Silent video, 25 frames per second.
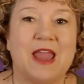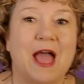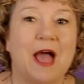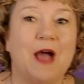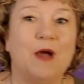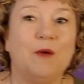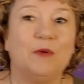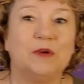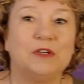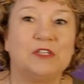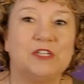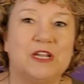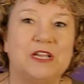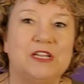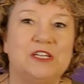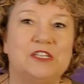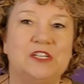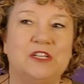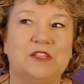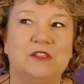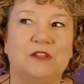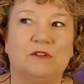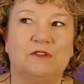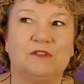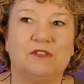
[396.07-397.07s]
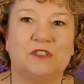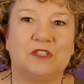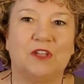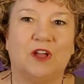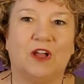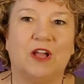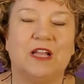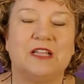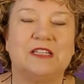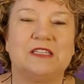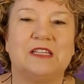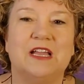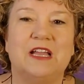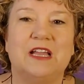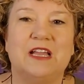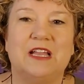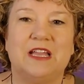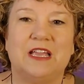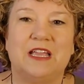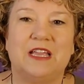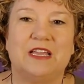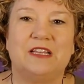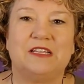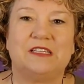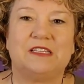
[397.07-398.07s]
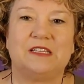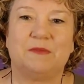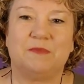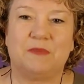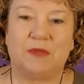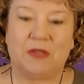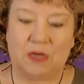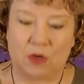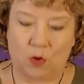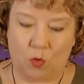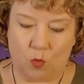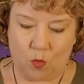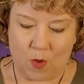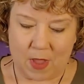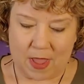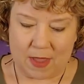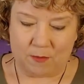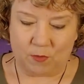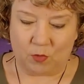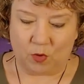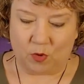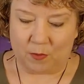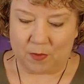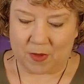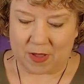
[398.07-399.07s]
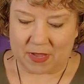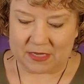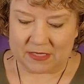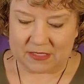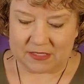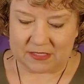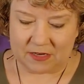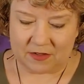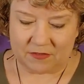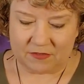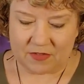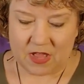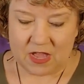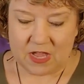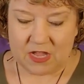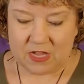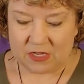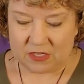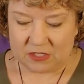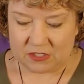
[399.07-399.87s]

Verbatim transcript: Now we're changing those thoughts into something way more positive.